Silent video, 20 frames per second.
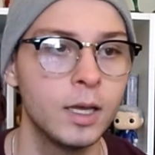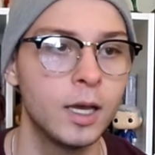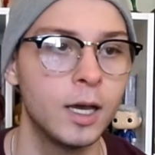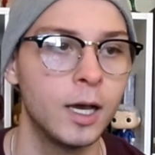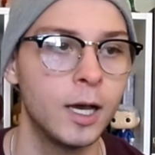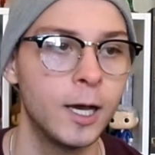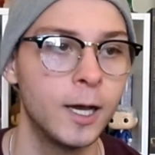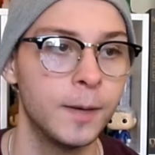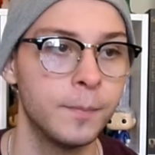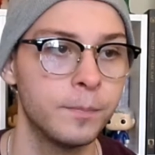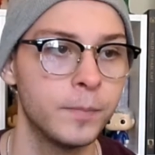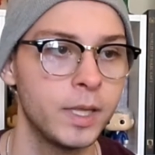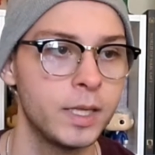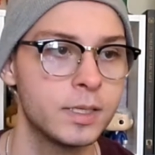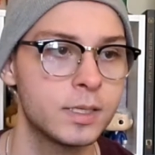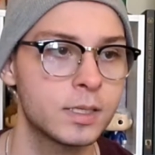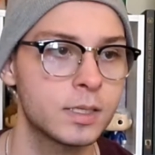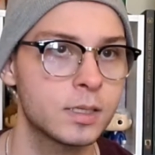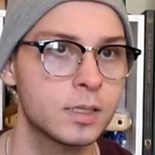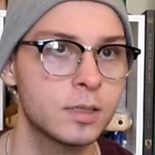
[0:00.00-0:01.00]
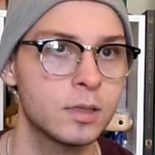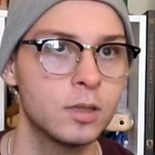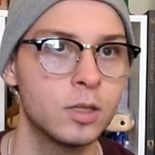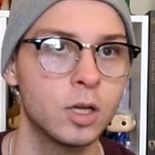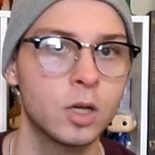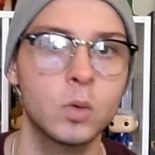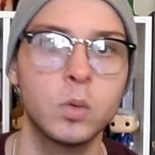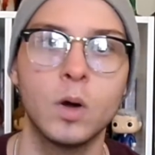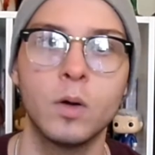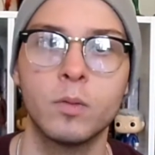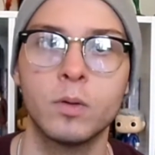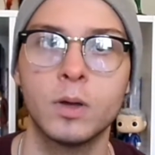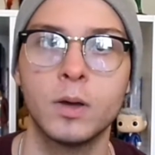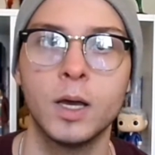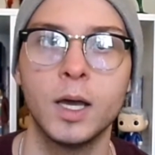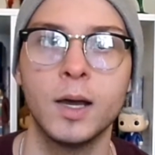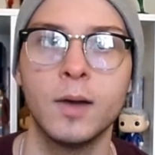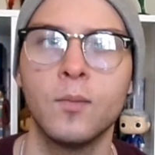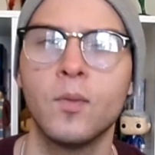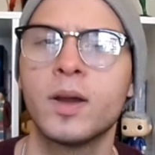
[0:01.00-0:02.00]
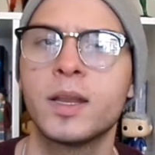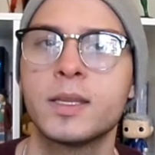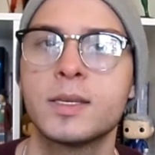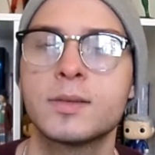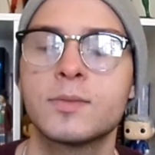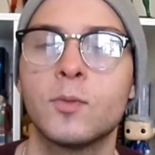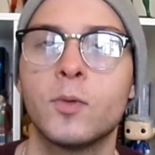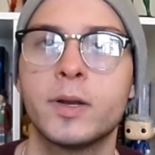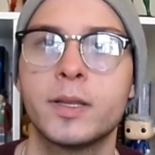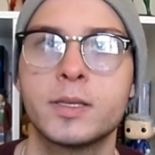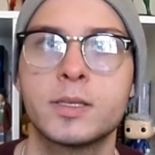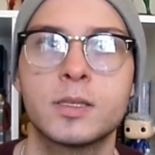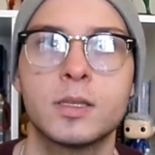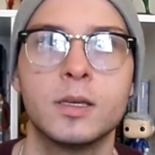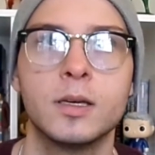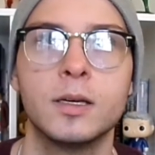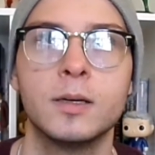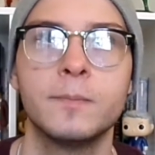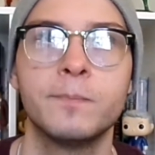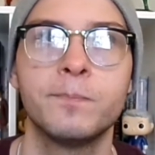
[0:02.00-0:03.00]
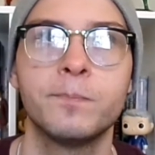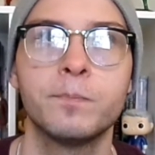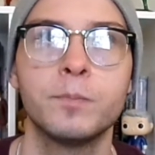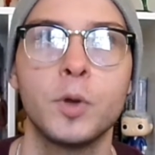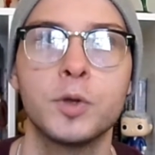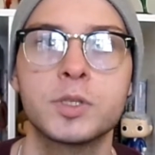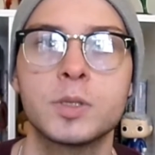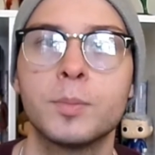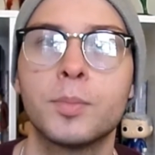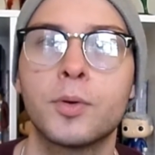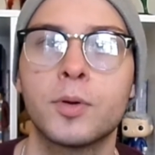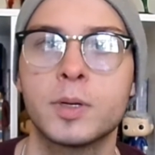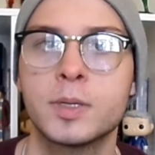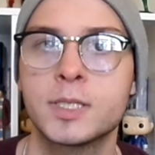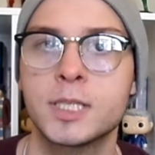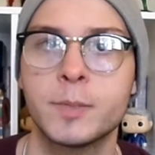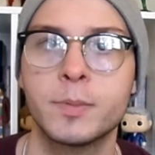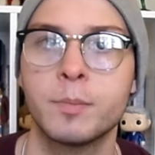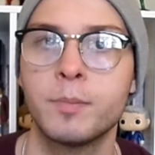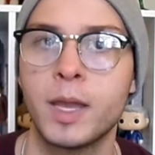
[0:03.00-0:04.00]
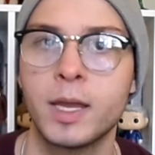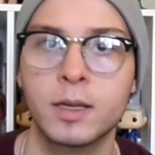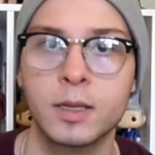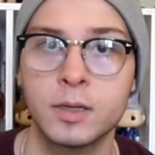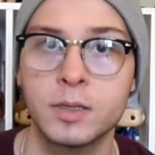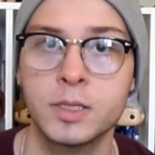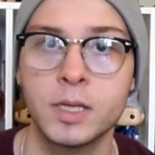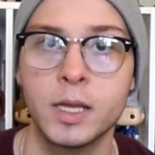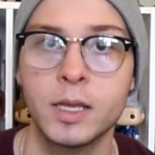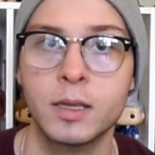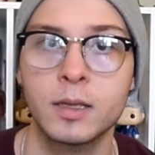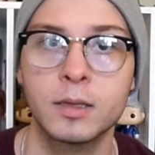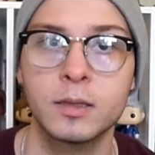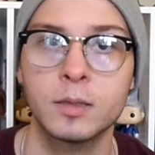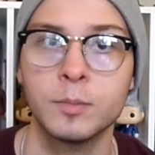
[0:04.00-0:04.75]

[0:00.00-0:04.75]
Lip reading: It's the quote, what is the most important step a man can take?